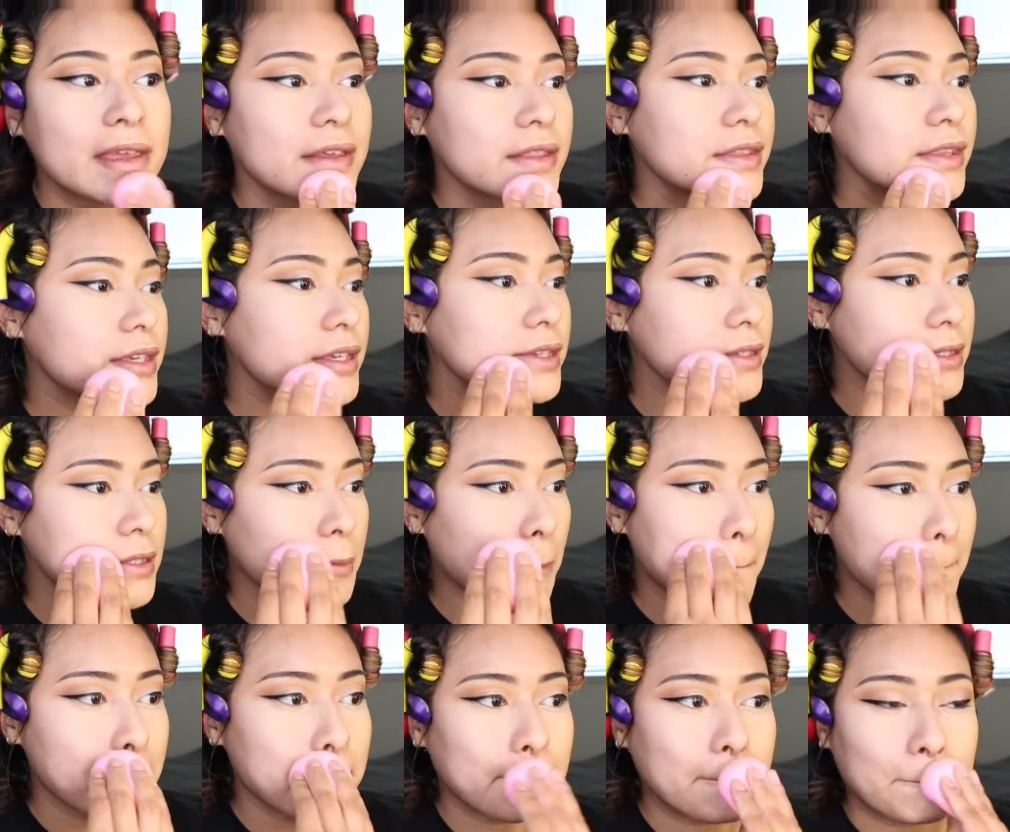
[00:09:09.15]
This
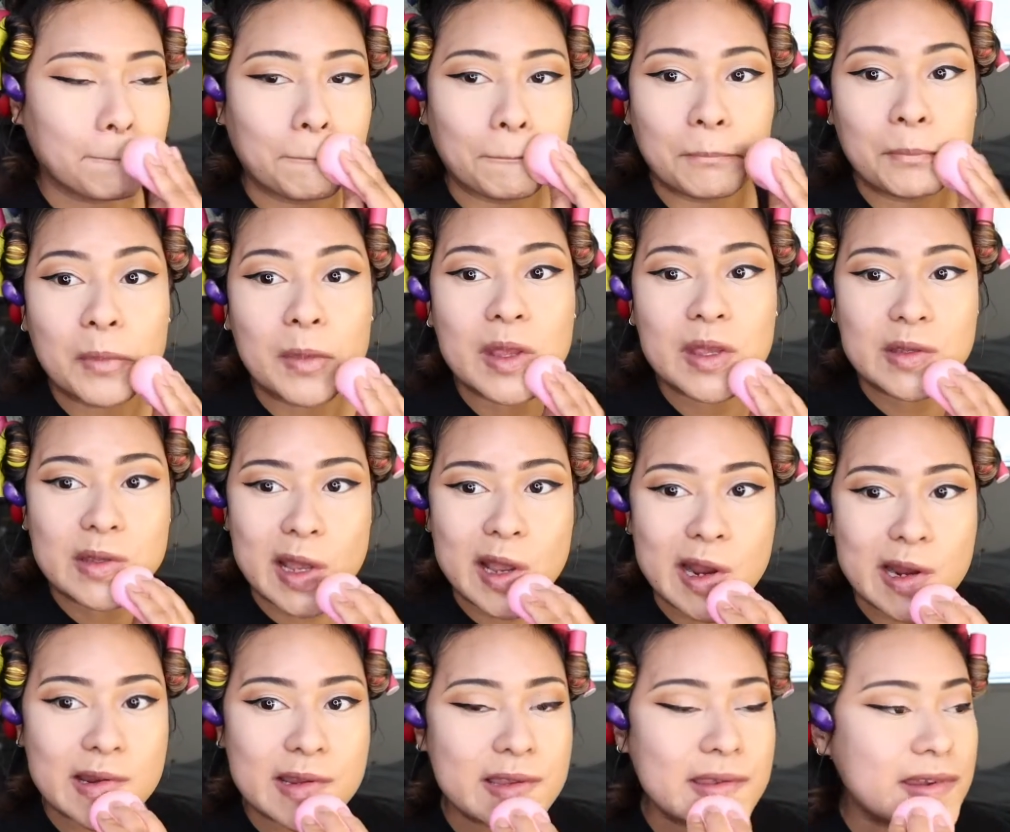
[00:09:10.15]
is
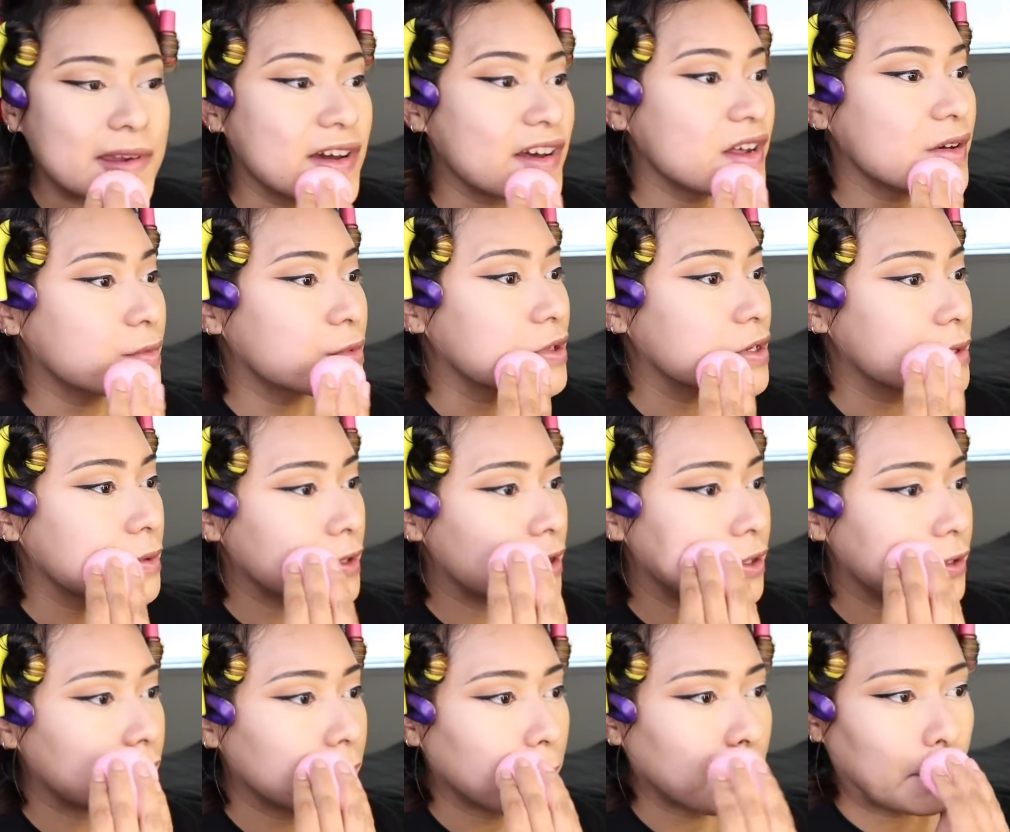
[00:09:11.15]
actually not a beauty
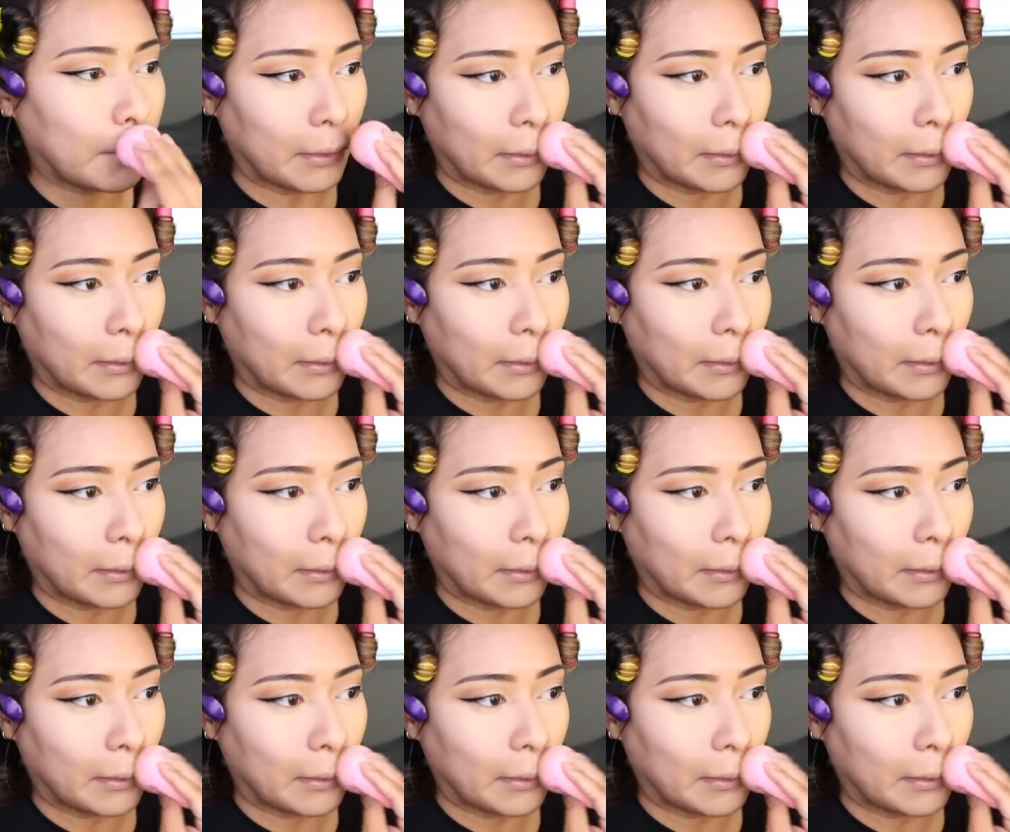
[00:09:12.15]
blender.